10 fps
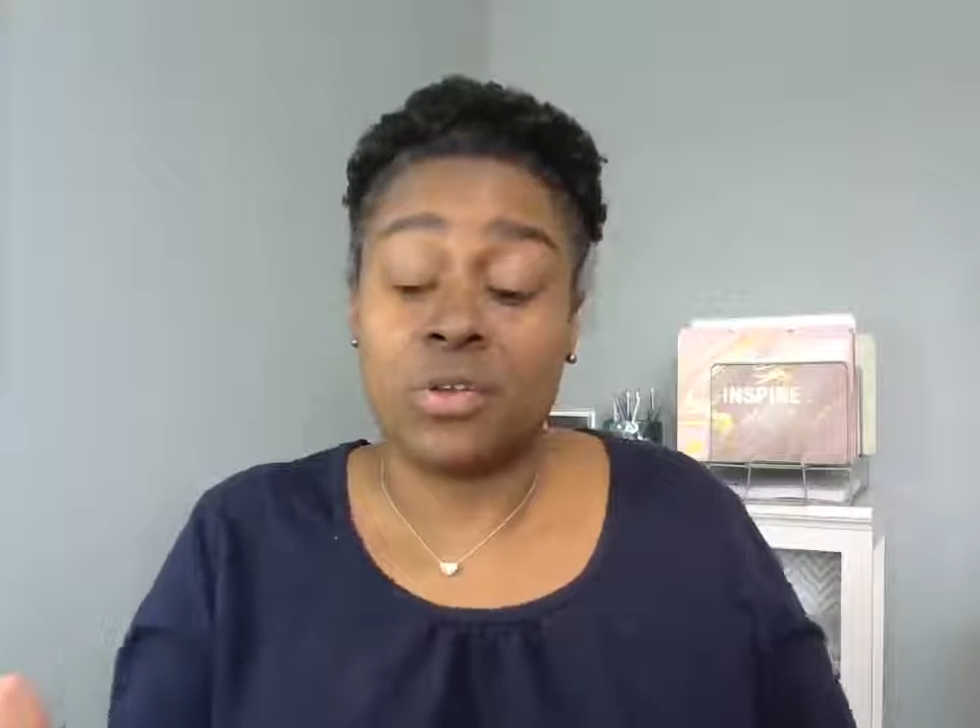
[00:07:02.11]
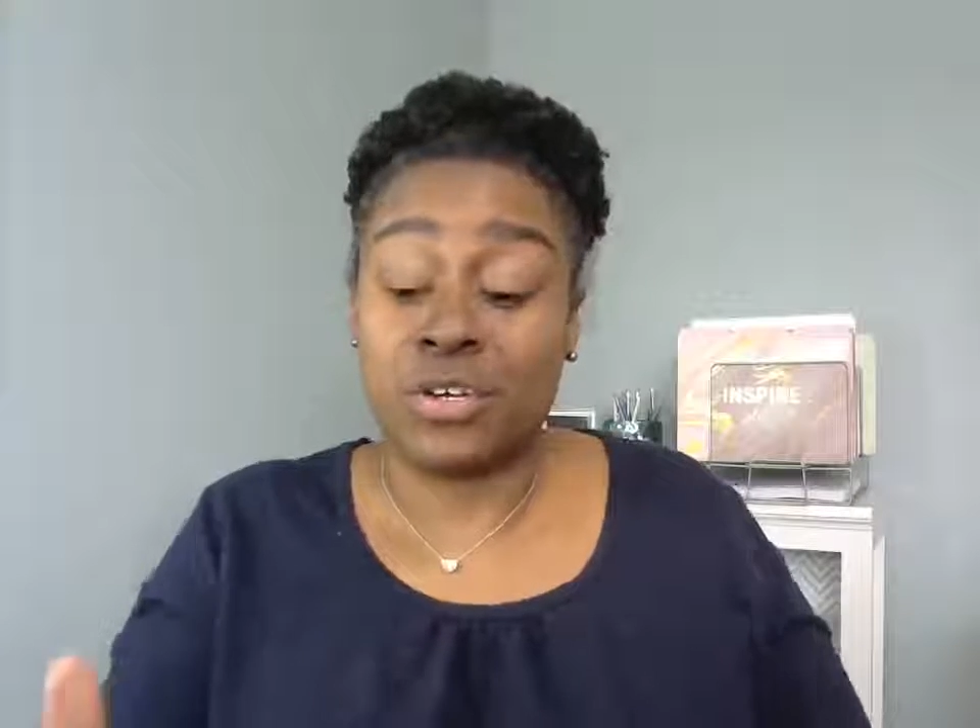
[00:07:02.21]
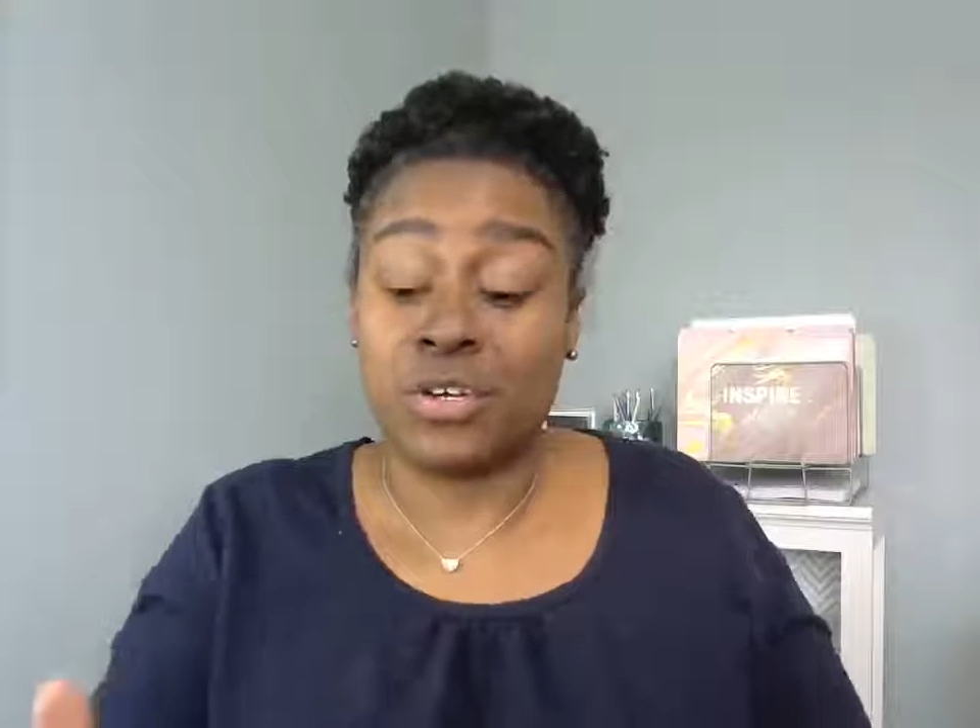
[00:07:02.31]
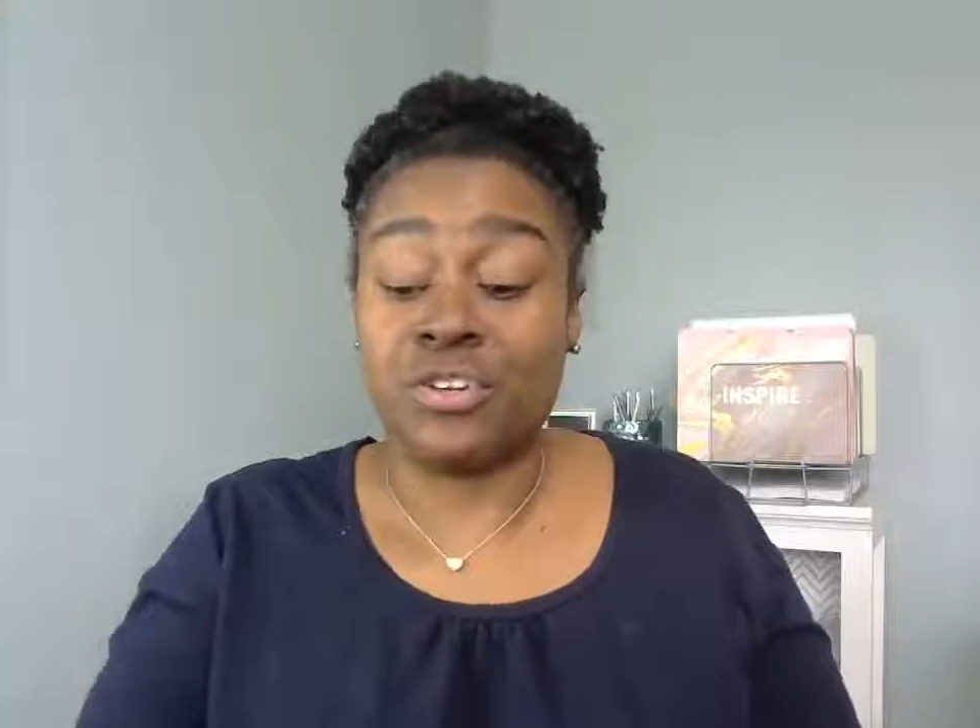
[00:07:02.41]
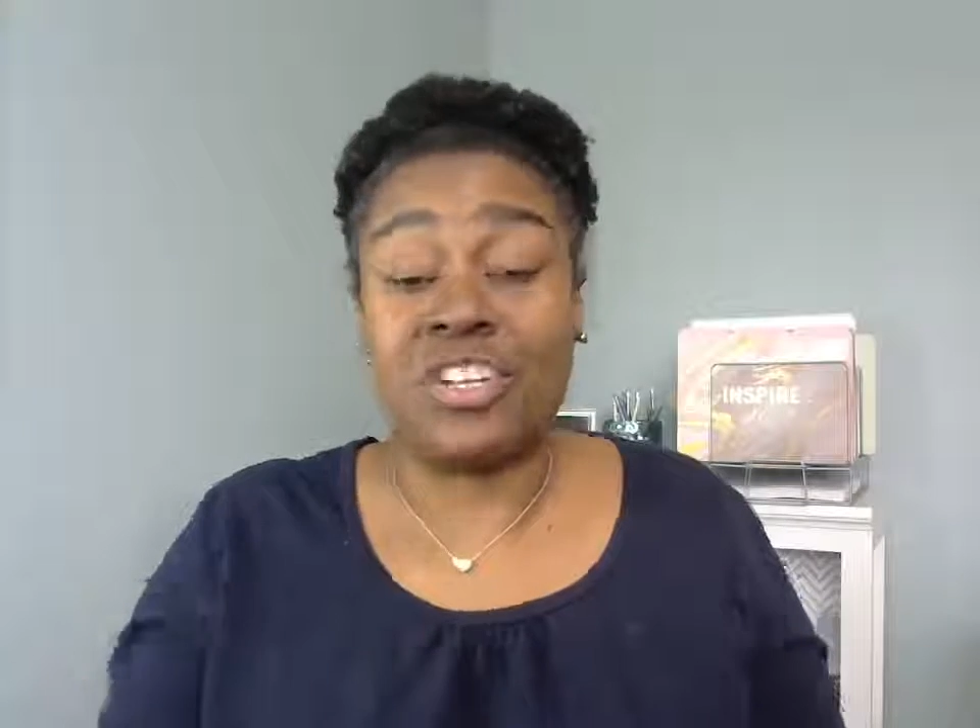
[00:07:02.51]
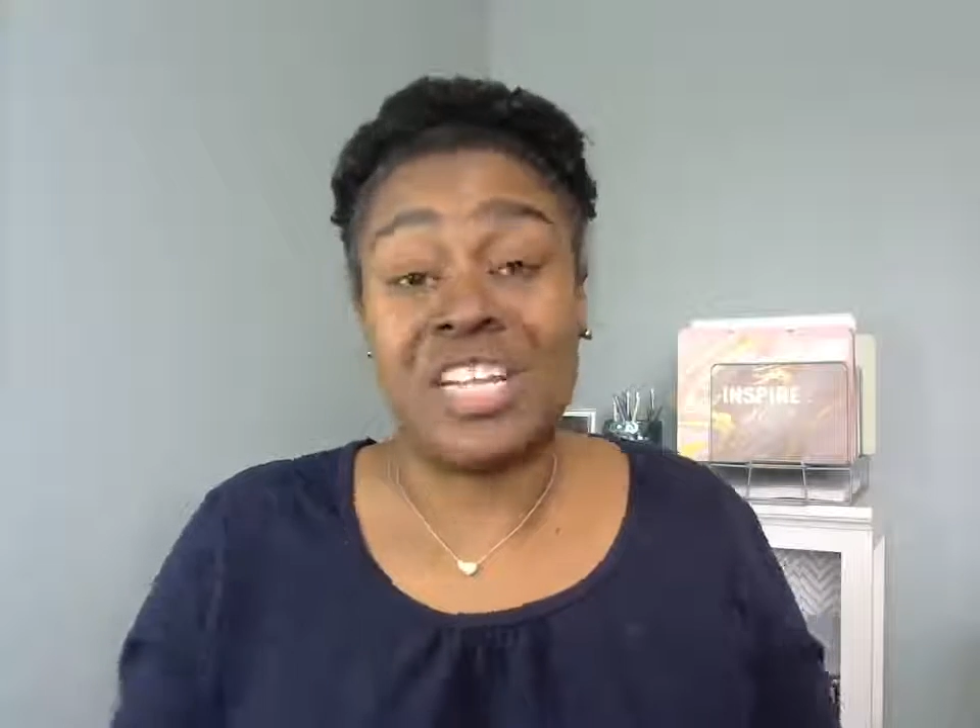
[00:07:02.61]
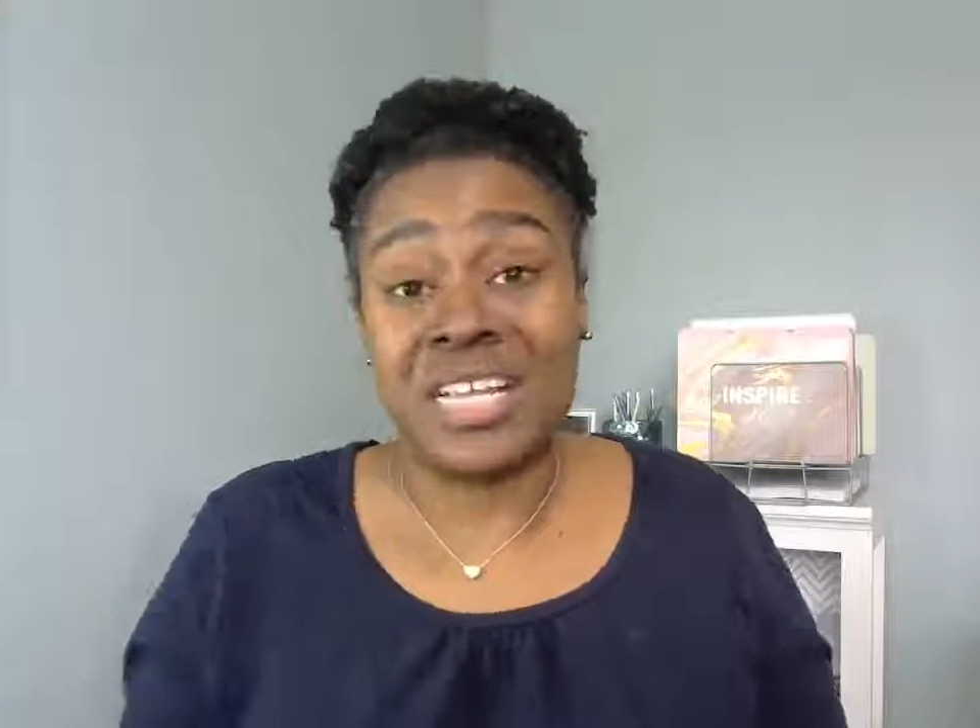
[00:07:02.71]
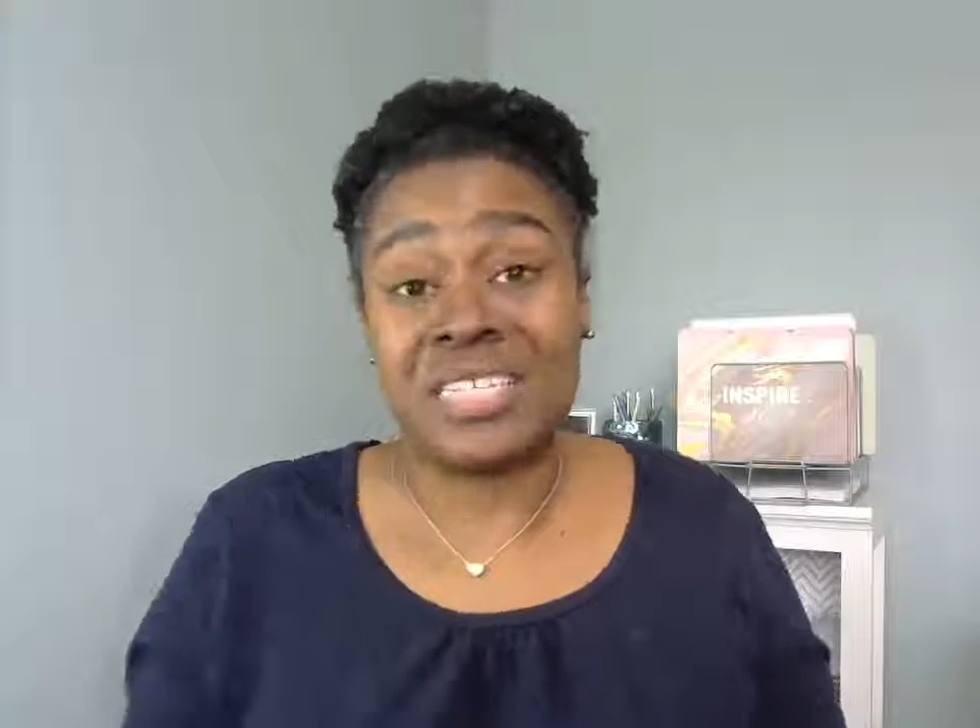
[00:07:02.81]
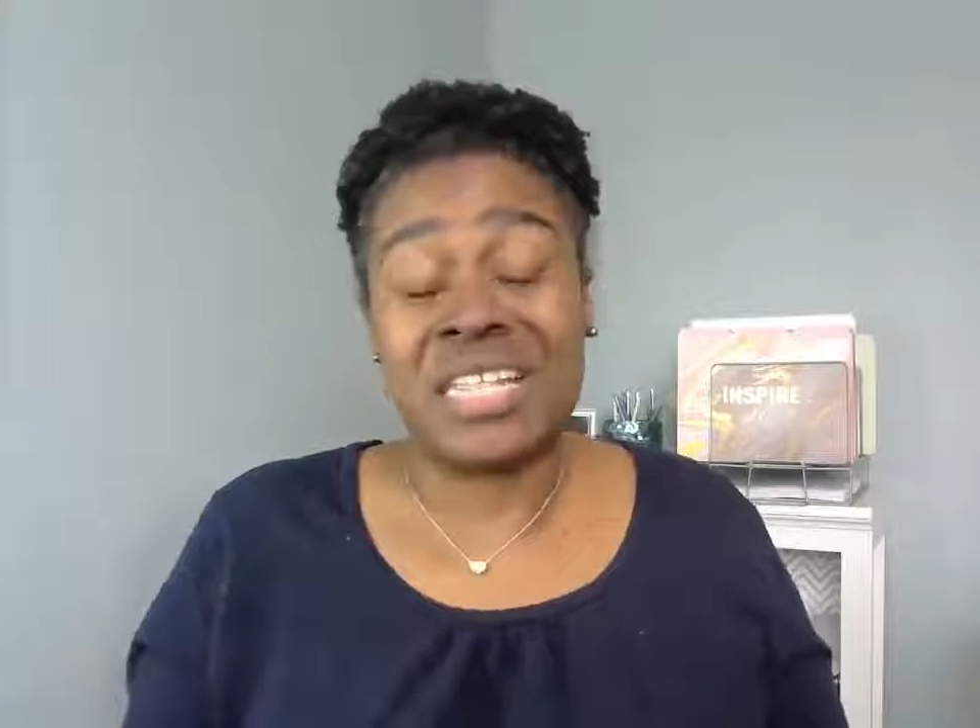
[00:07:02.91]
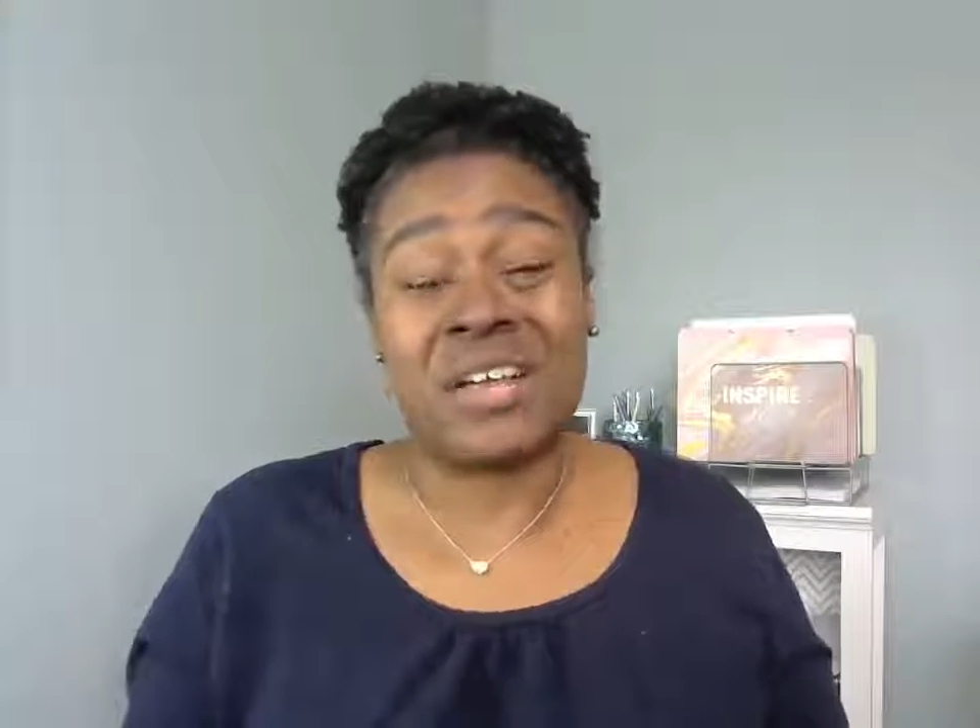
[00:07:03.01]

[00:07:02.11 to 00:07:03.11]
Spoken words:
on your list